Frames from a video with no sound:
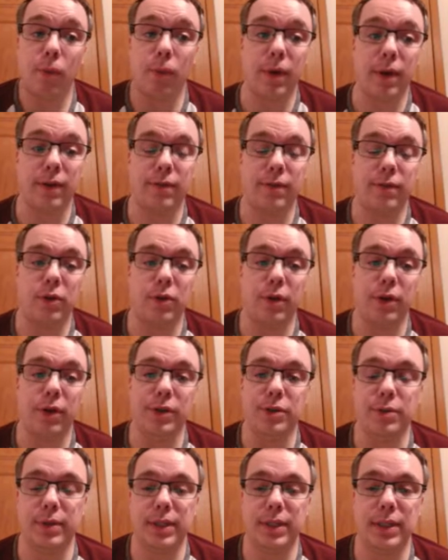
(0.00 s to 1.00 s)
if you are
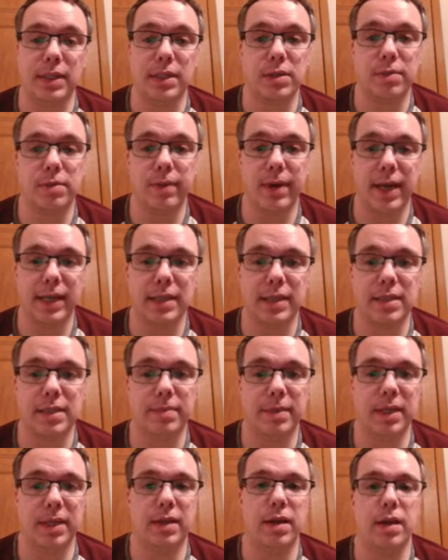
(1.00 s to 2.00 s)
doing this right,
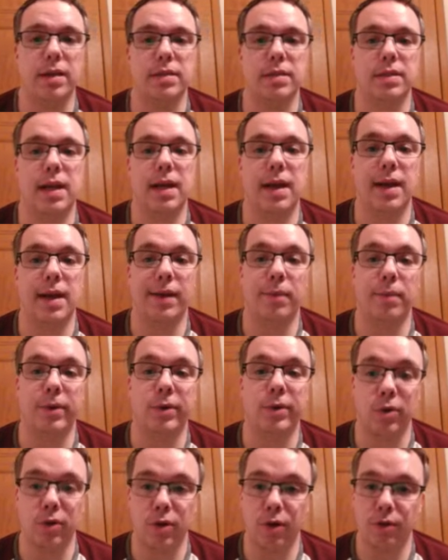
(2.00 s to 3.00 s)
because I
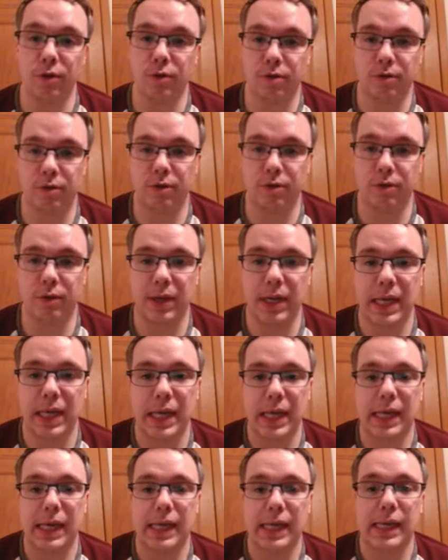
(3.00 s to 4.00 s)
will go through
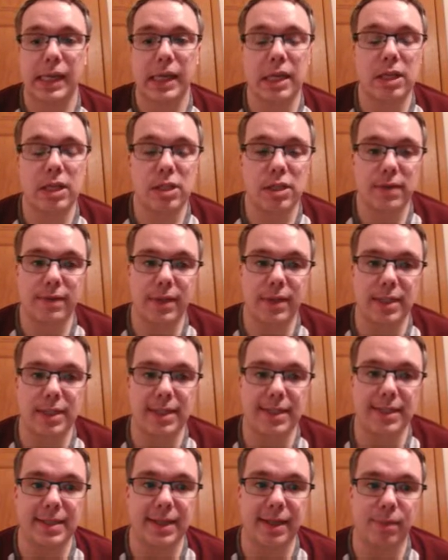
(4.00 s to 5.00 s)
each of these
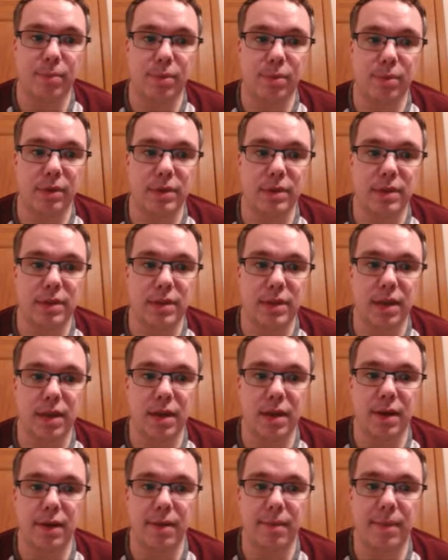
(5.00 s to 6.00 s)
examples
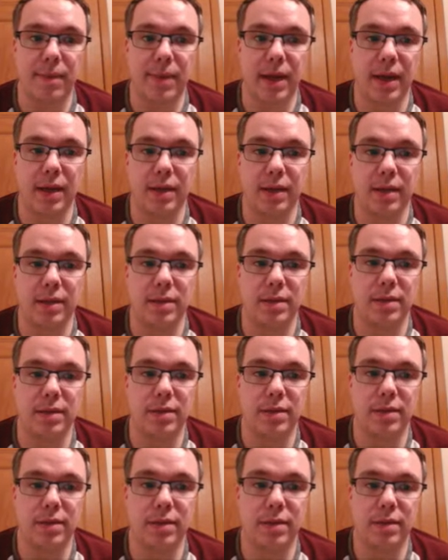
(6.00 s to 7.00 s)

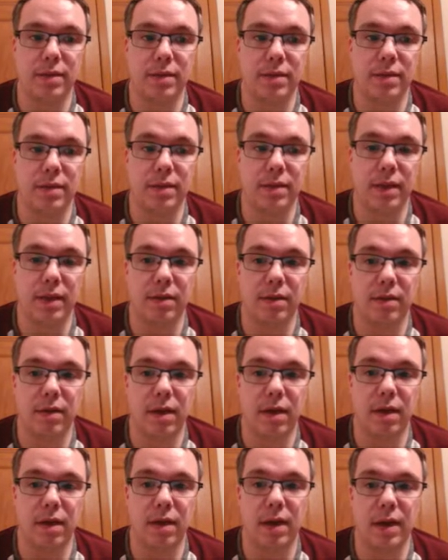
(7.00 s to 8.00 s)
as
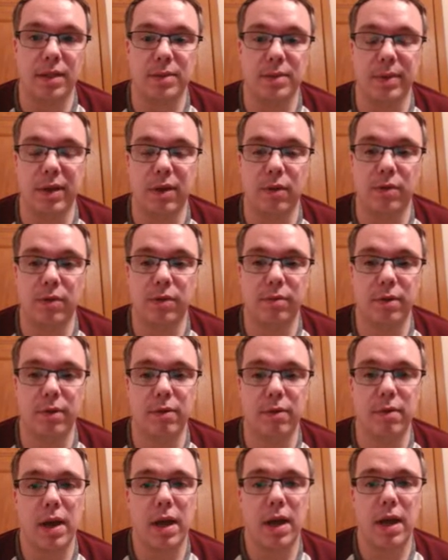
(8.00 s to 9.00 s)
we go
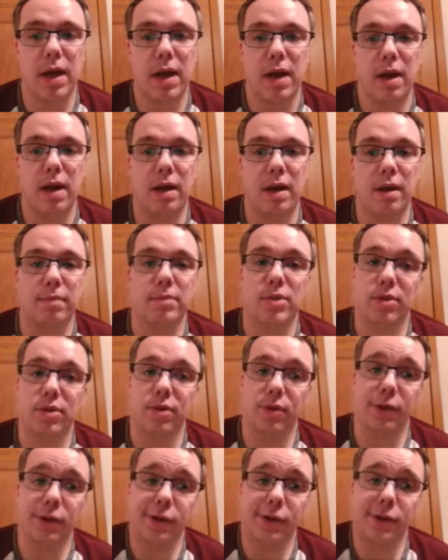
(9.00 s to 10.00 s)
through.
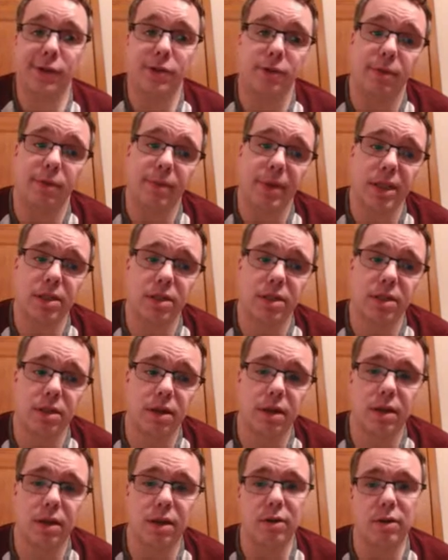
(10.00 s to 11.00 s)
So you could do a
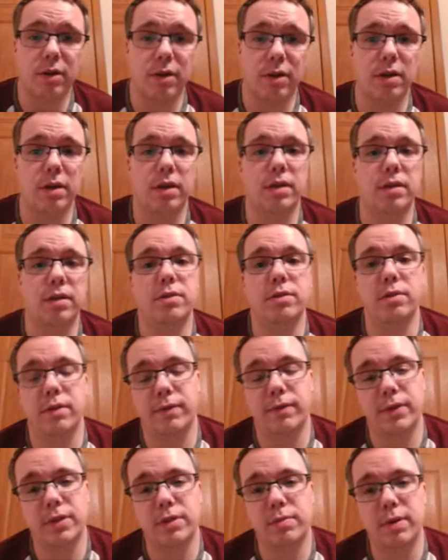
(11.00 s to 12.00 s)
mixture, you could do the
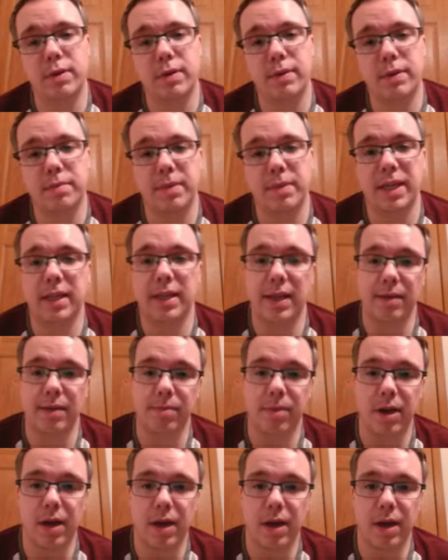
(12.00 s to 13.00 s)
first one with me and then
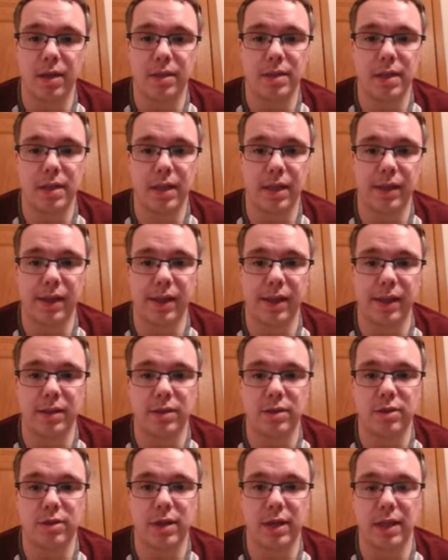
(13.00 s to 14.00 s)
pause and
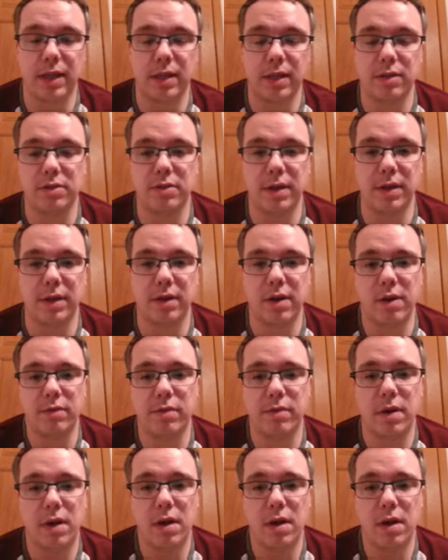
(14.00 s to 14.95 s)
then try the other 2 on your own,